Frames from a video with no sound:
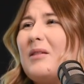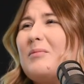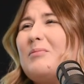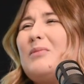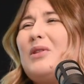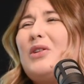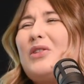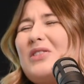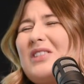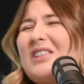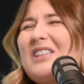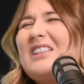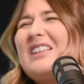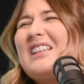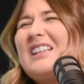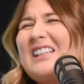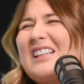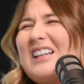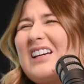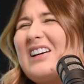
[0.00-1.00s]

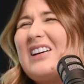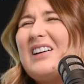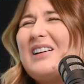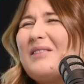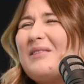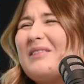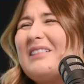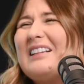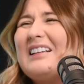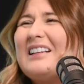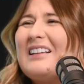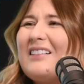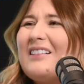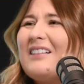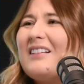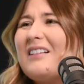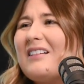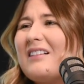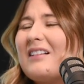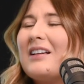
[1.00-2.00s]
Depends on the units.
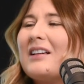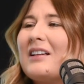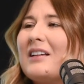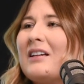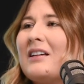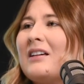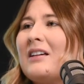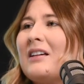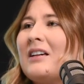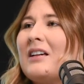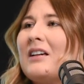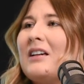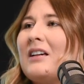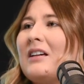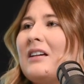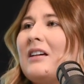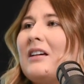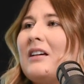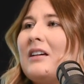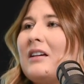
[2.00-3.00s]
Sometimes I wouldn't
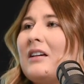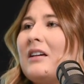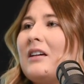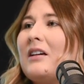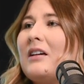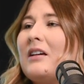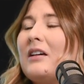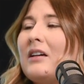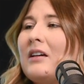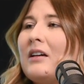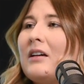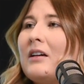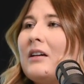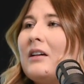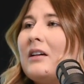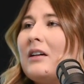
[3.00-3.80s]
really rely on that,